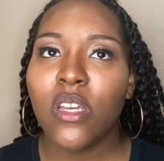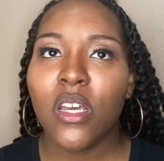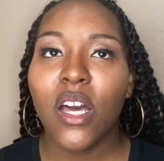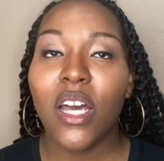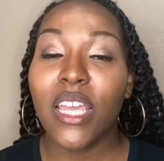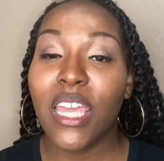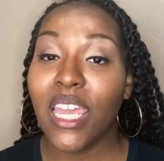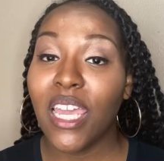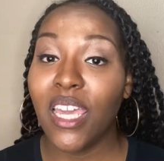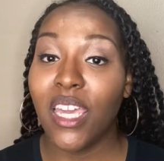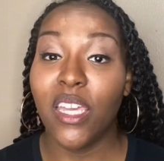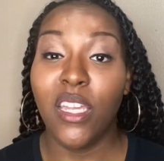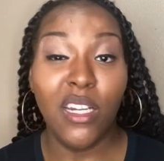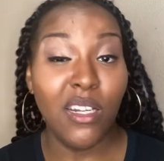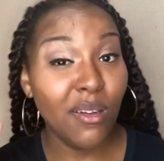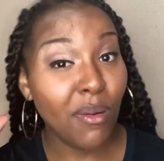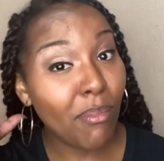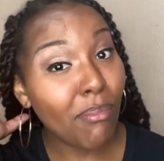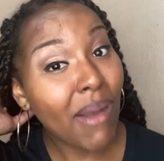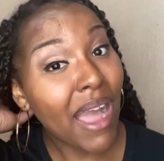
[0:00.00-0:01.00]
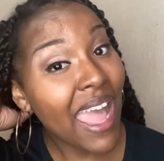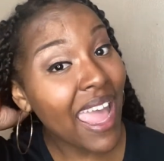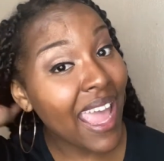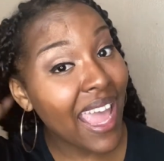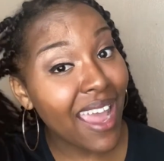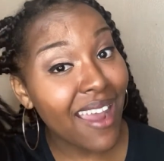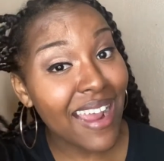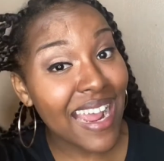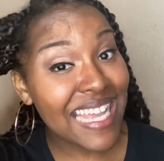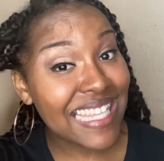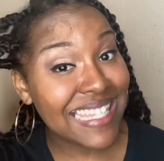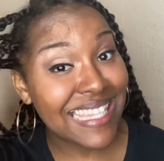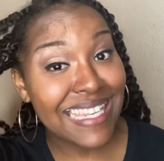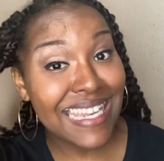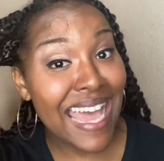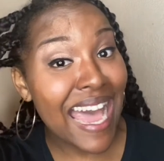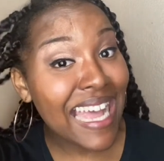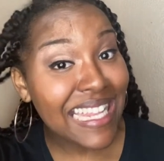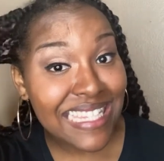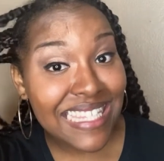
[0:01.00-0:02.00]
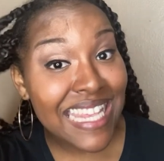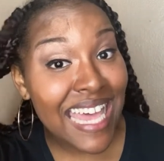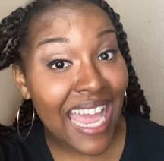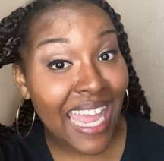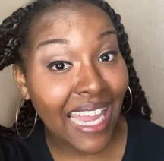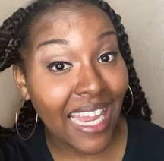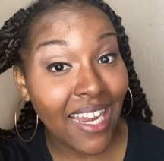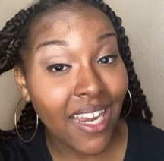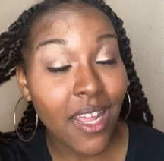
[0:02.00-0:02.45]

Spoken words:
Again, my hair is not tight.